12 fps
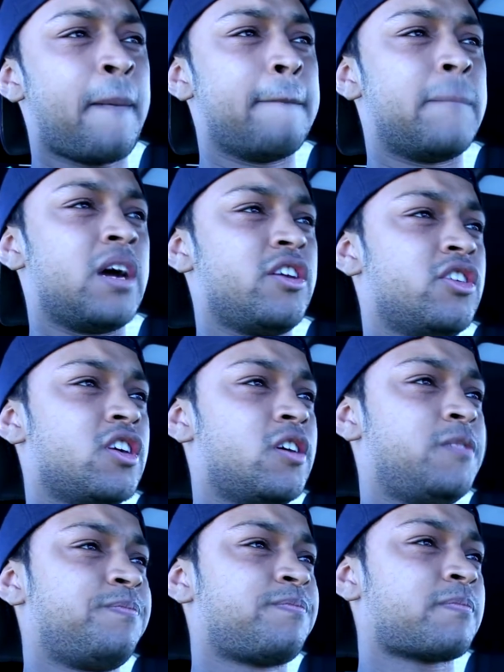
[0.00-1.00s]
but you
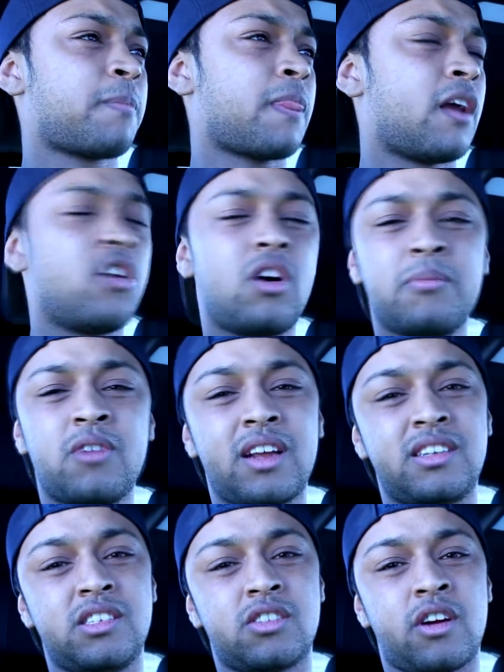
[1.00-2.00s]
know, I'm not
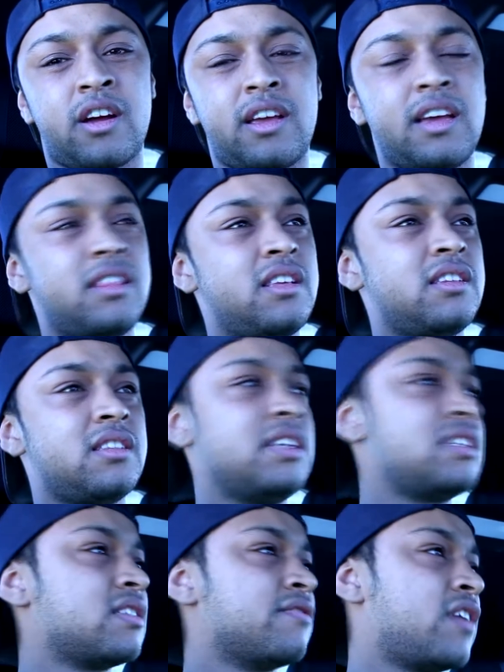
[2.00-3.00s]
actually sorry, okay?
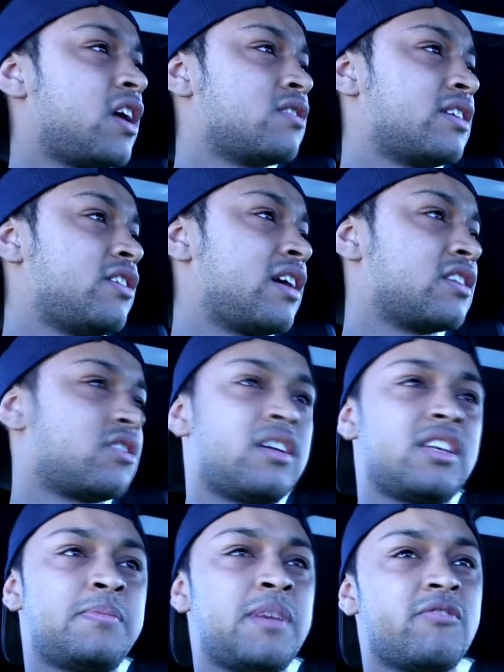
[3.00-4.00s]
These are the videos that you guys are going
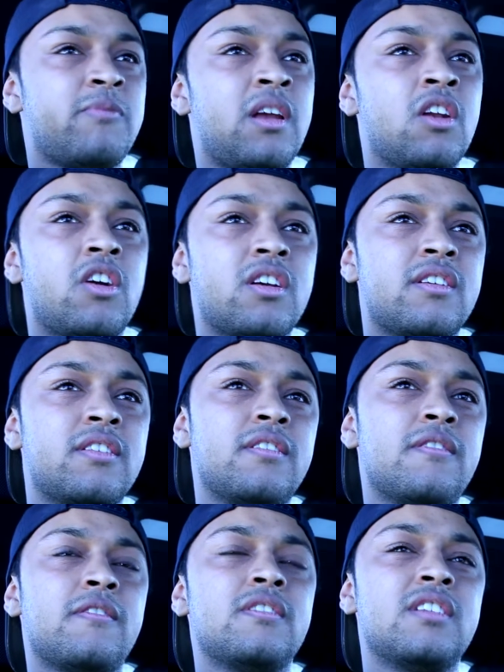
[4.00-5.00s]
to expect from me. A lot of
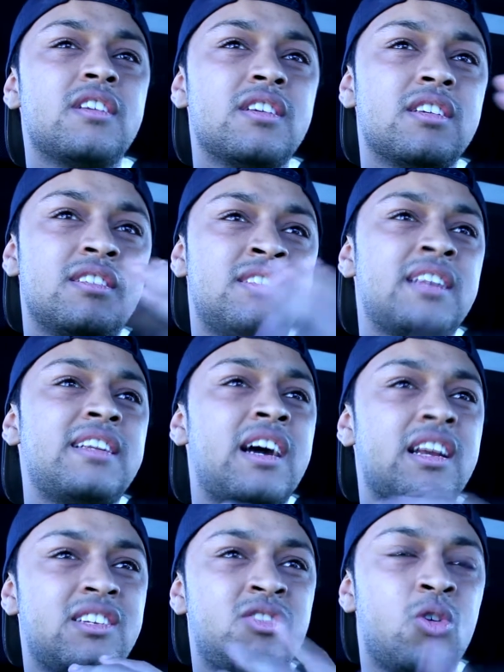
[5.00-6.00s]
sit
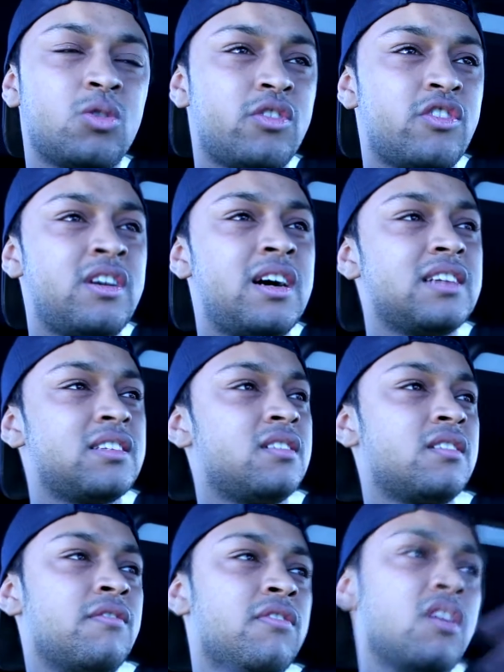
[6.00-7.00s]
down and talks with you guys, a
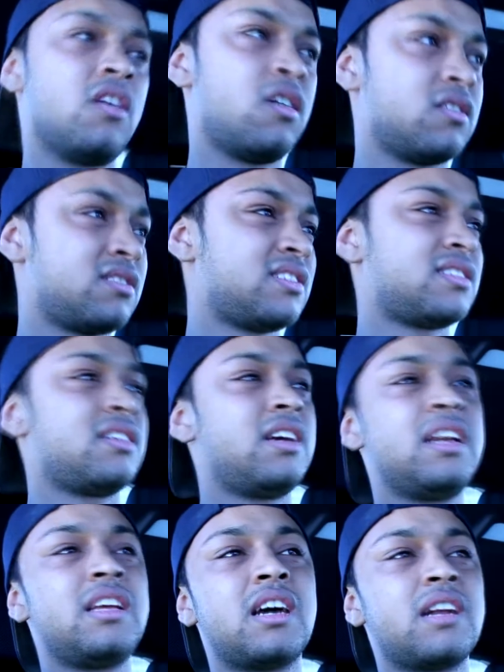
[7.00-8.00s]
lot of vlogs, just
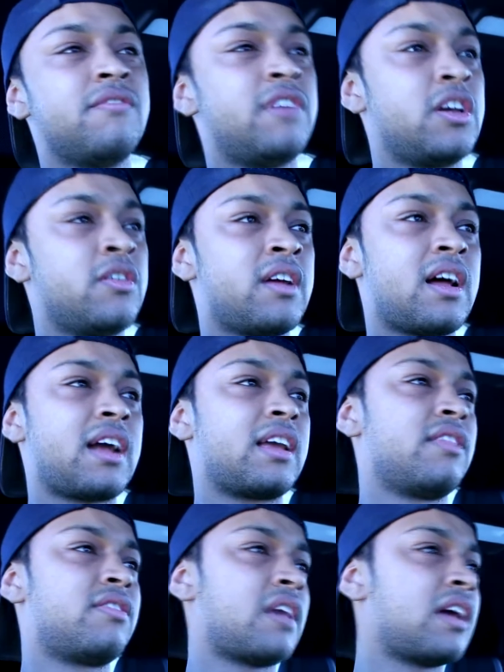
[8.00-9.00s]
any kind of video that I
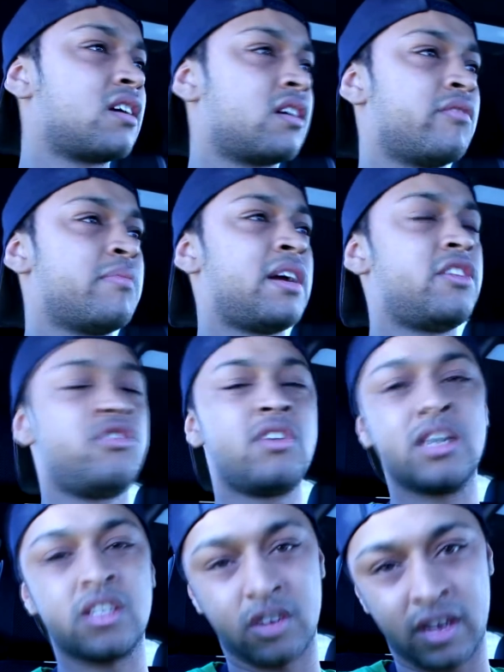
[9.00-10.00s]
can think of, man, you
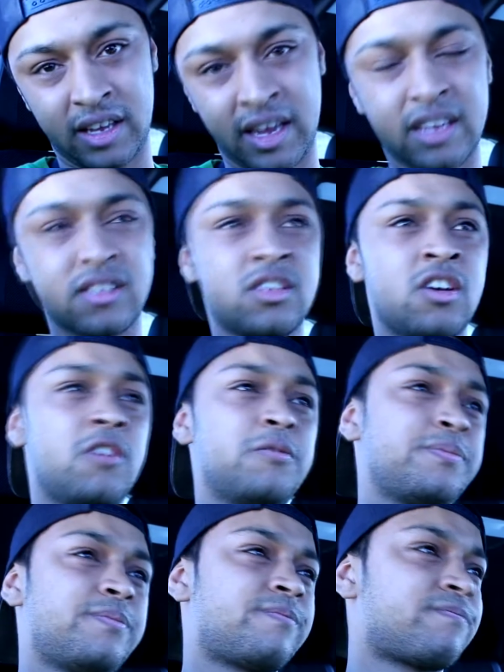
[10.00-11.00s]
guys are going to get. So
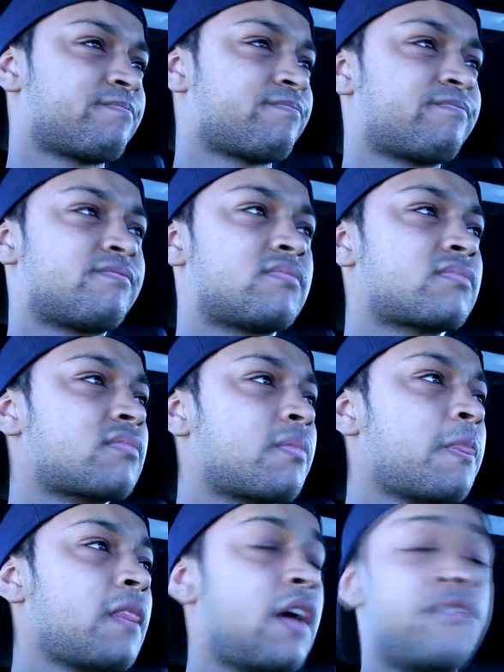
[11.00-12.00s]

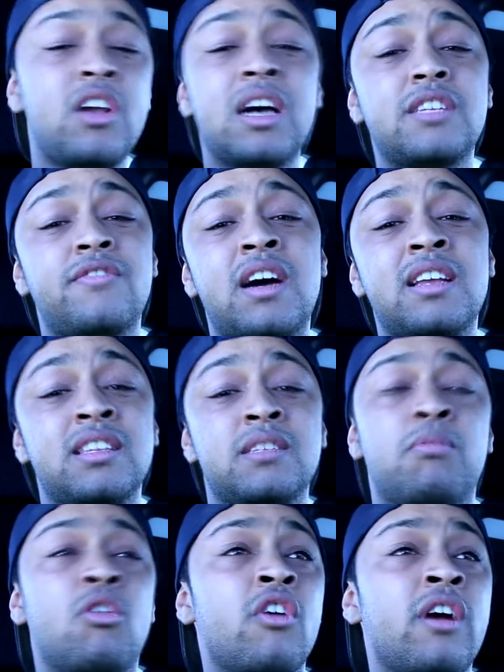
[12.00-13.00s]
if you guys find this
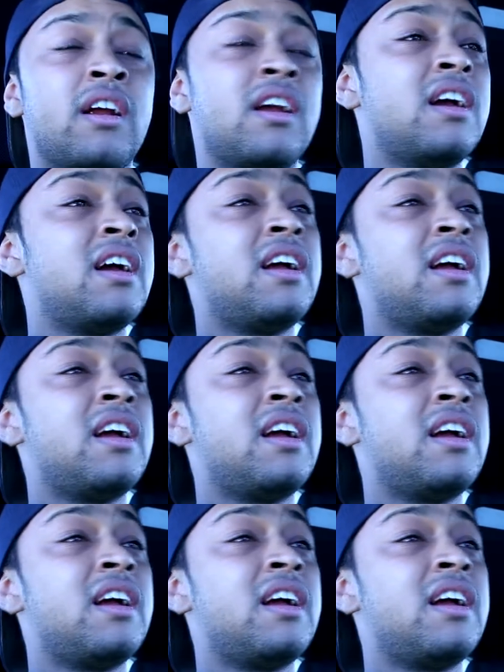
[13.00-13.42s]
boring,